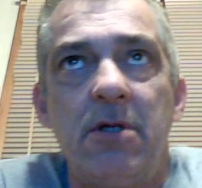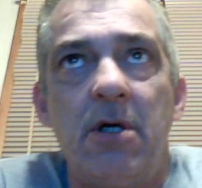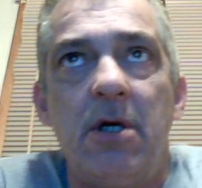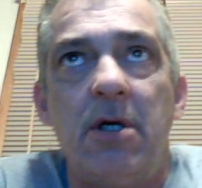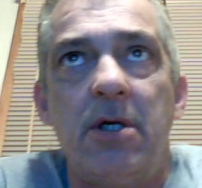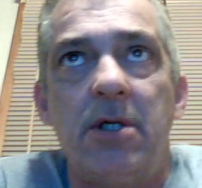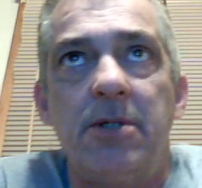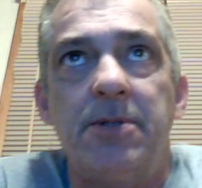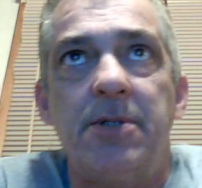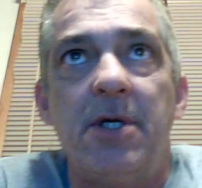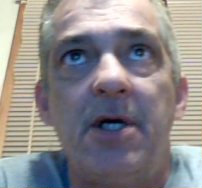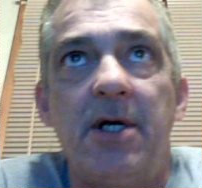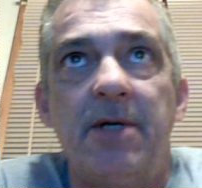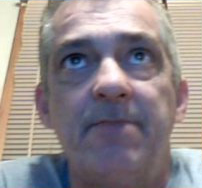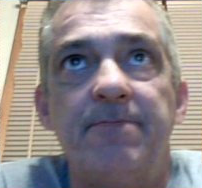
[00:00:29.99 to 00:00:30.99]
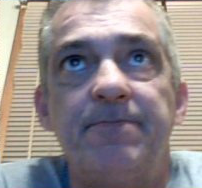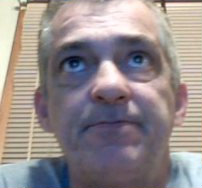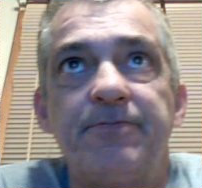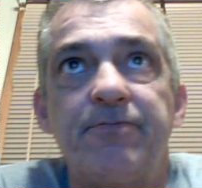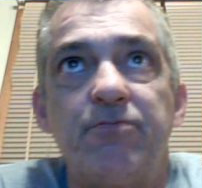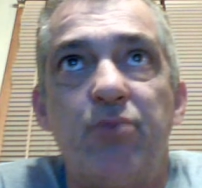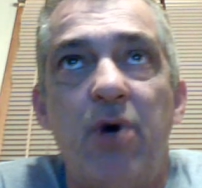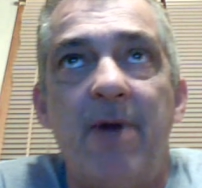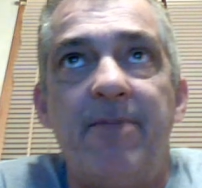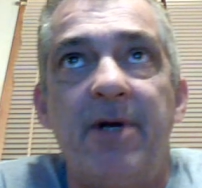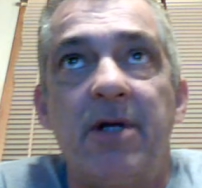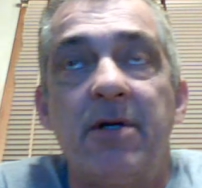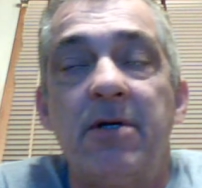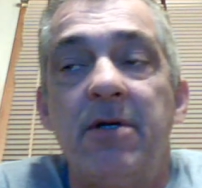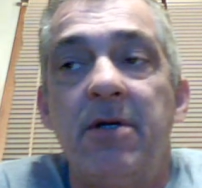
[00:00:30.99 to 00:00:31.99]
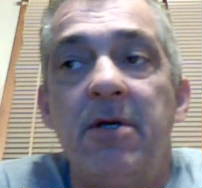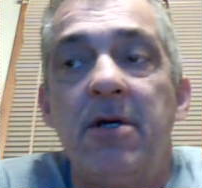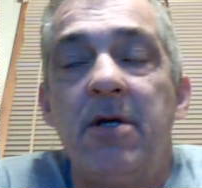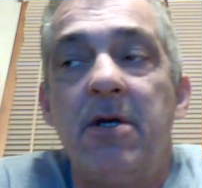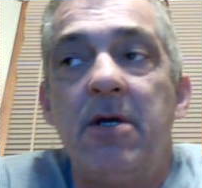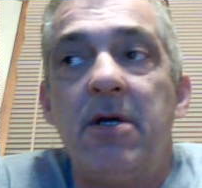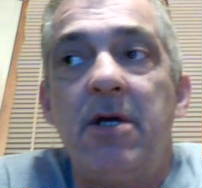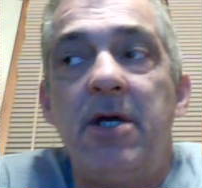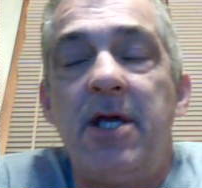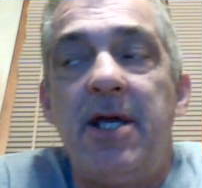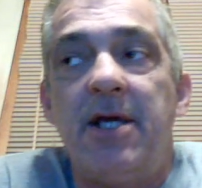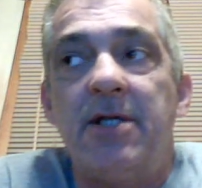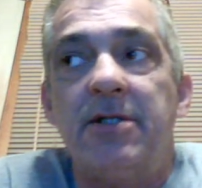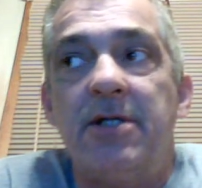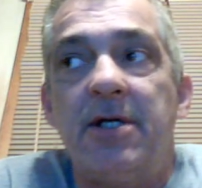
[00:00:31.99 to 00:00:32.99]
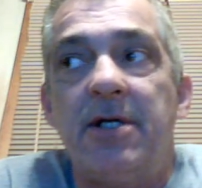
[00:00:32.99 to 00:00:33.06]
of prepping. And